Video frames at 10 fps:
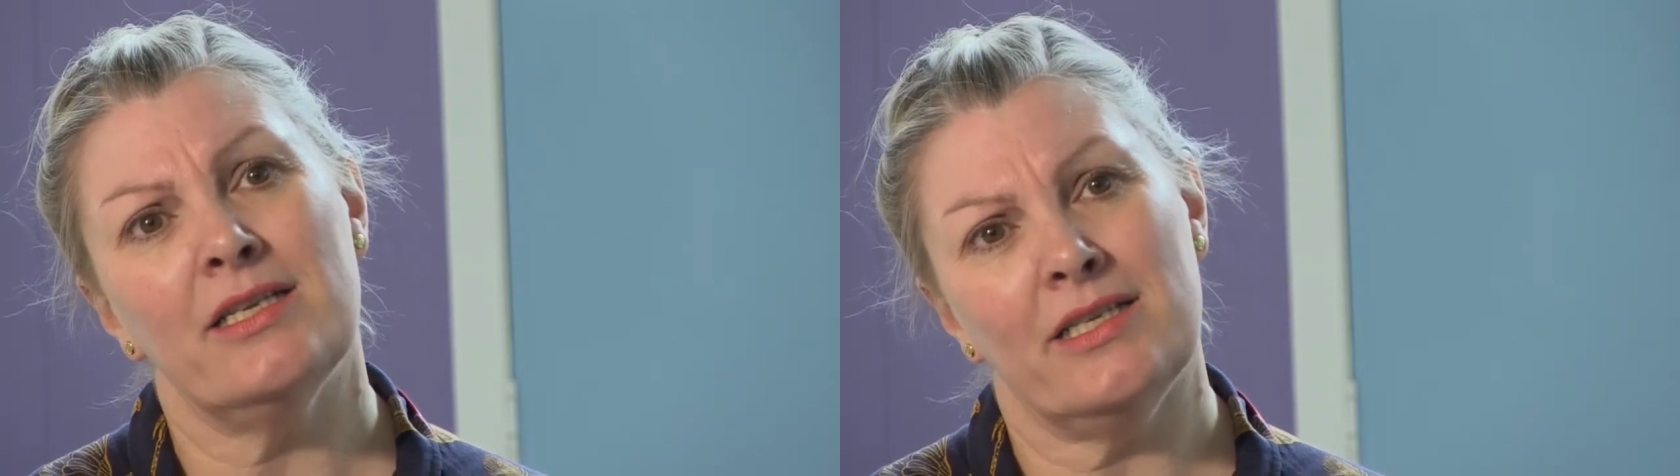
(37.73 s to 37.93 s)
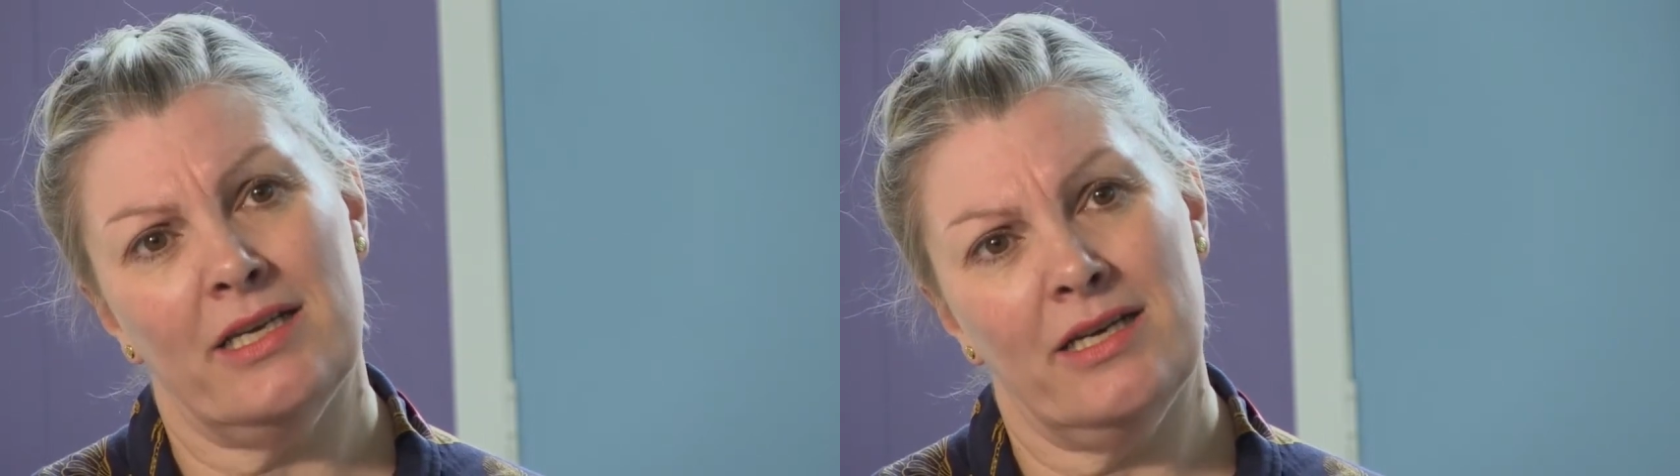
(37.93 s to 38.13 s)

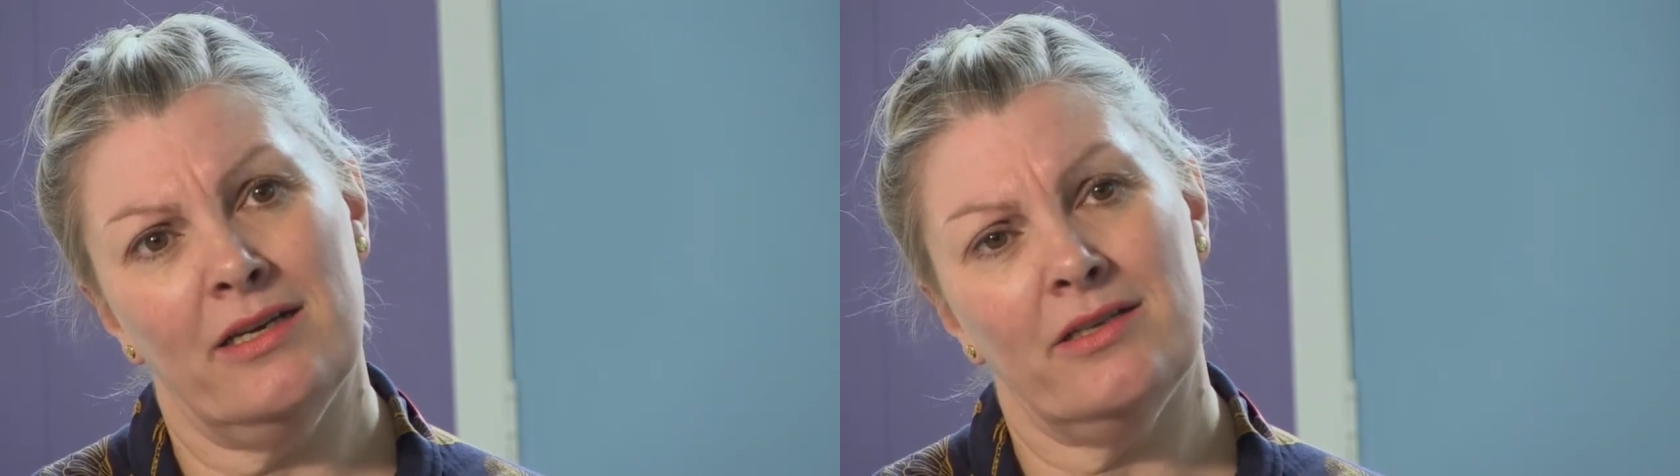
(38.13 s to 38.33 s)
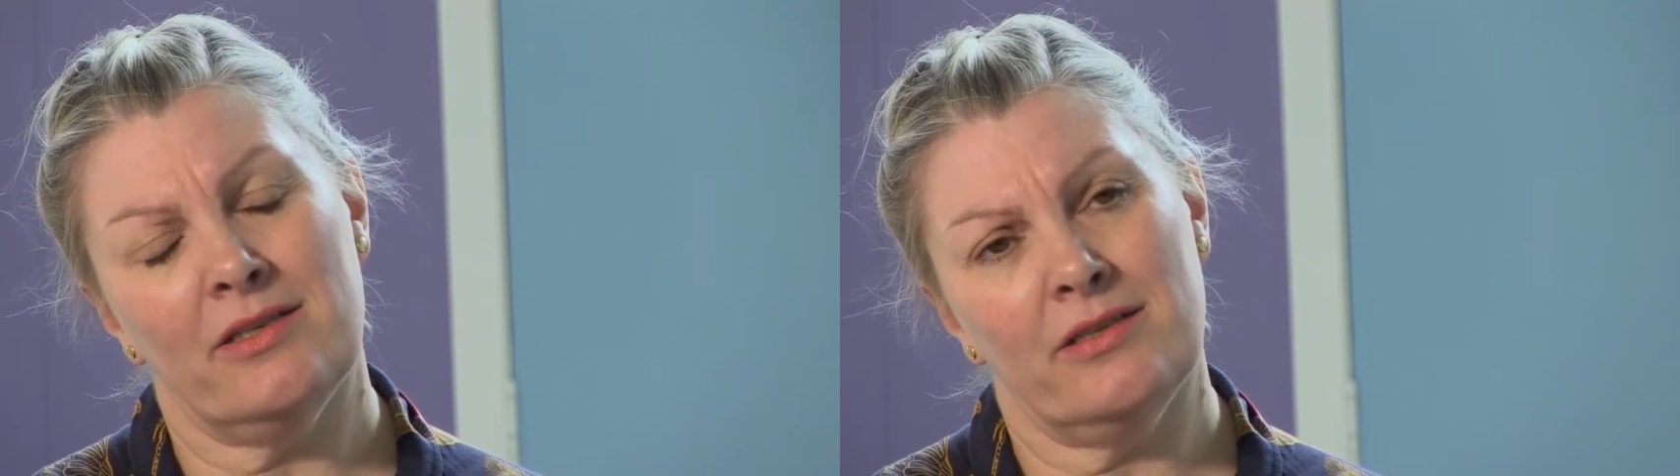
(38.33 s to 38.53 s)

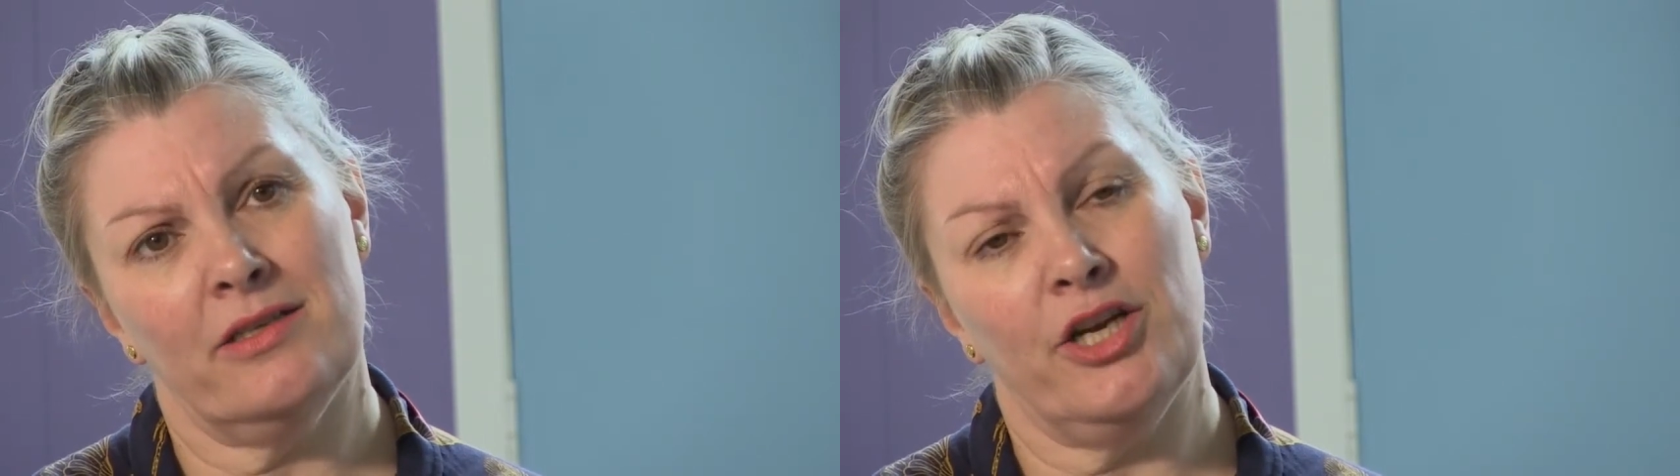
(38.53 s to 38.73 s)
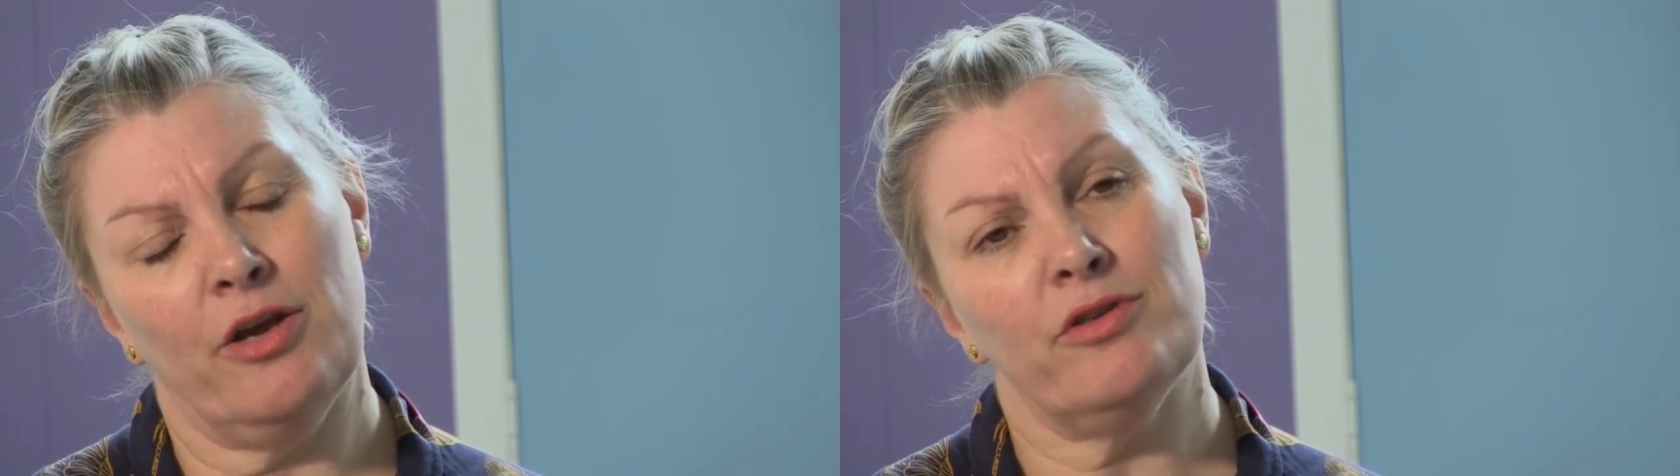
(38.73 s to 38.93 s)
to,
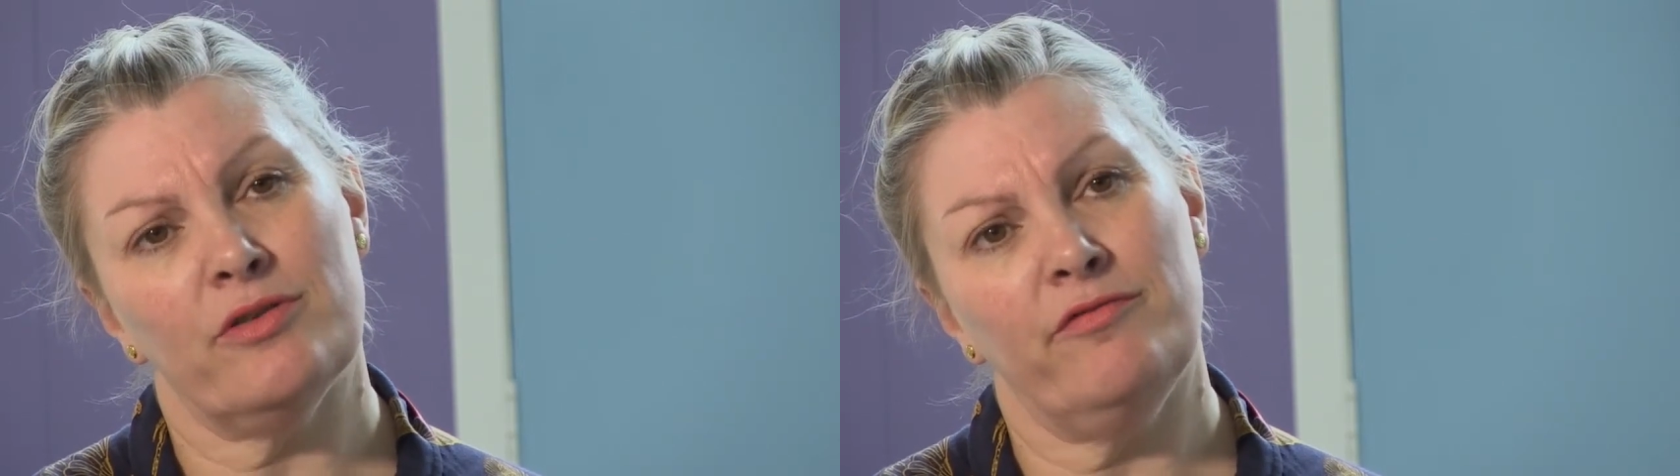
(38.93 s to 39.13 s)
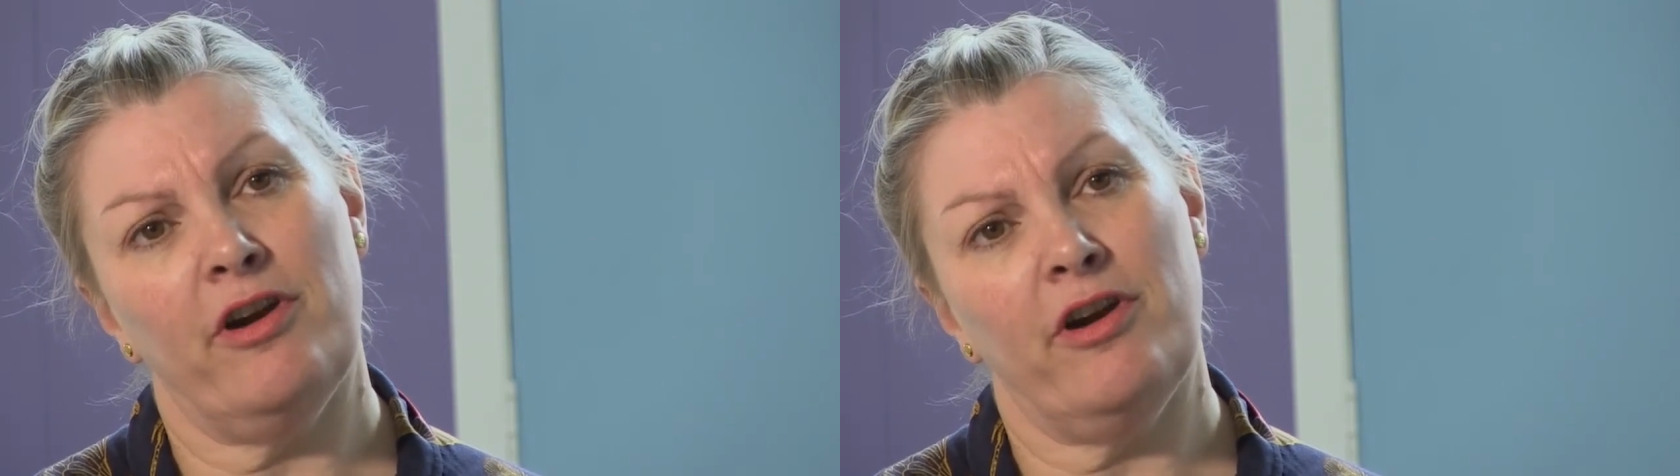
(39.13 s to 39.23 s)
some